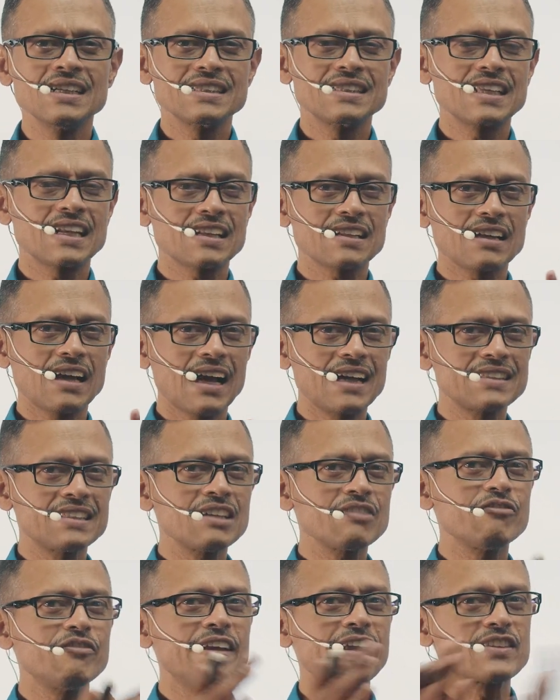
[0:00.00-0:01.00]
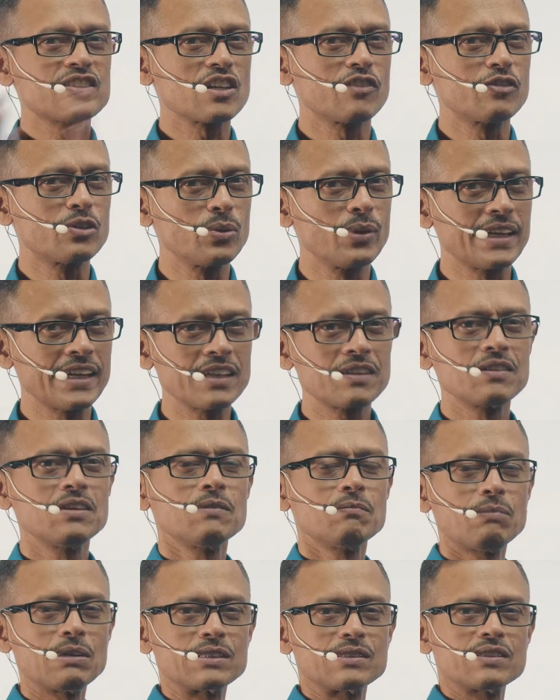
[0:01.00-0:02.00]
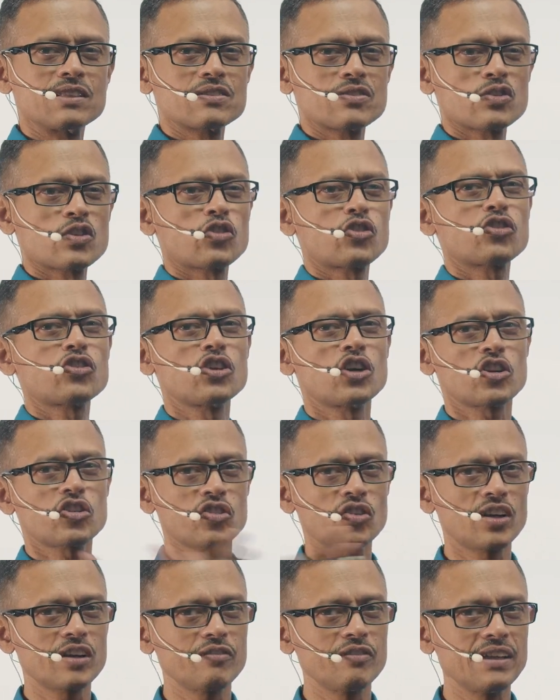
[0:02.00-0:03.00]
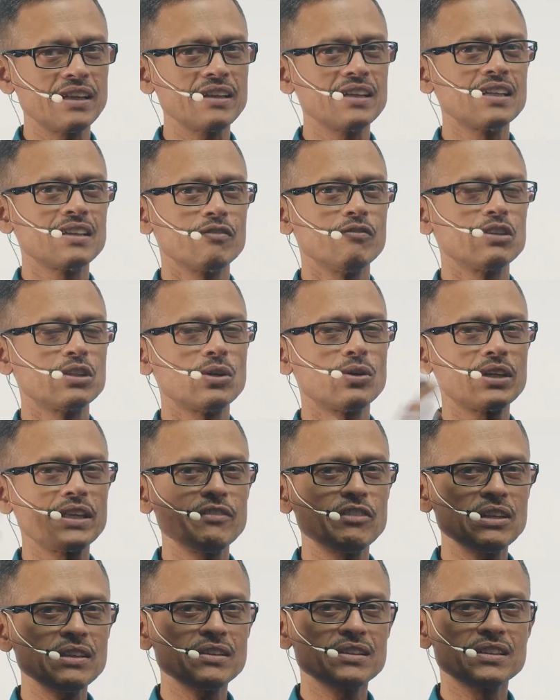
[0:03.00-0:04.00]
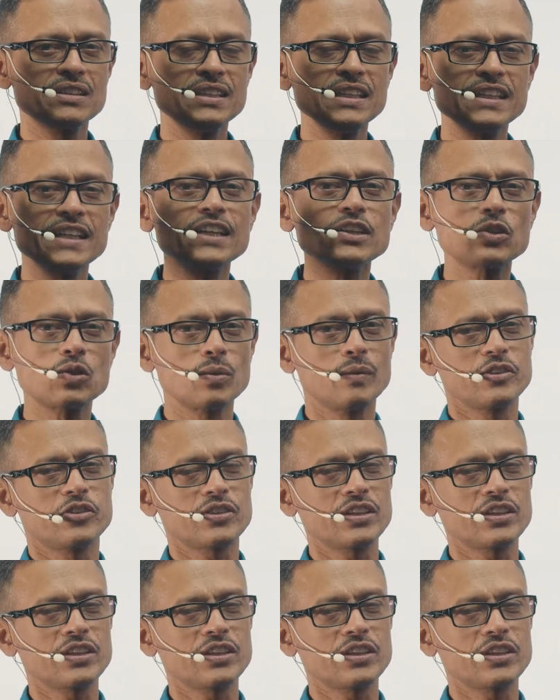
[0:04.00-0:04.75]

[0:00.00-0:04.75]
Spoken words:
There are other ways of doing it, but this is a sure shot way without even thinking too much.